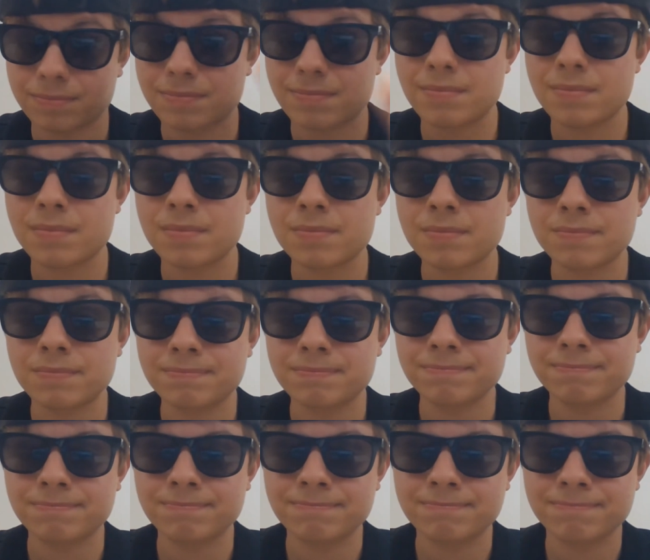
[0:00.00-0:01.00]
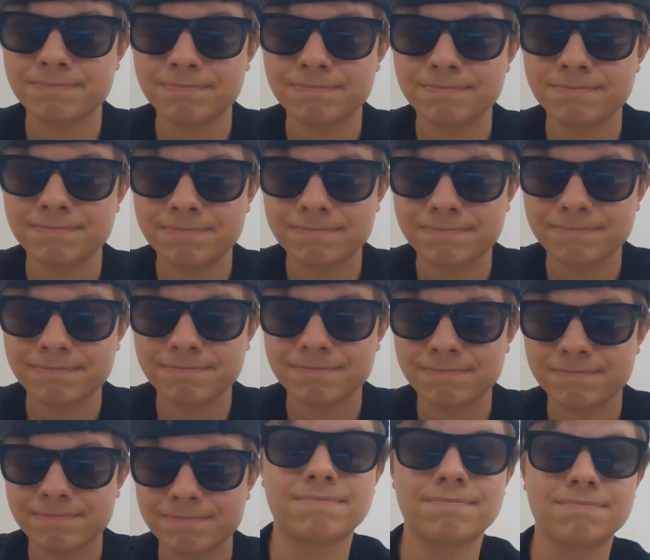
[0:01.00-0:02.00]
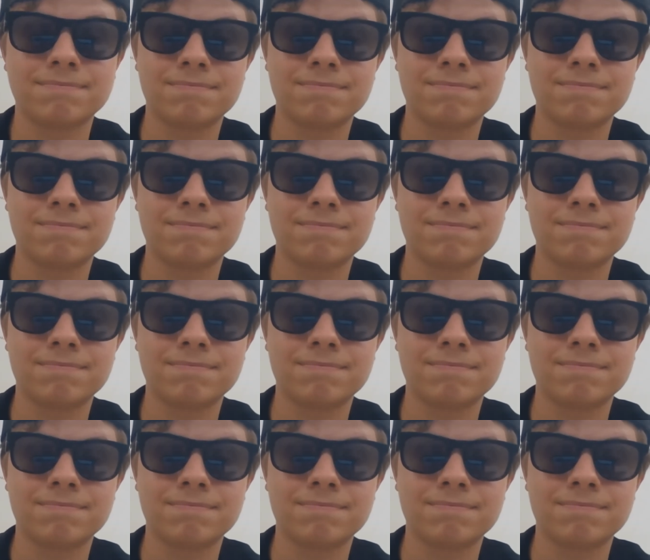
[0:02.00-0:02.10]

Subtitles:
Nothing is said.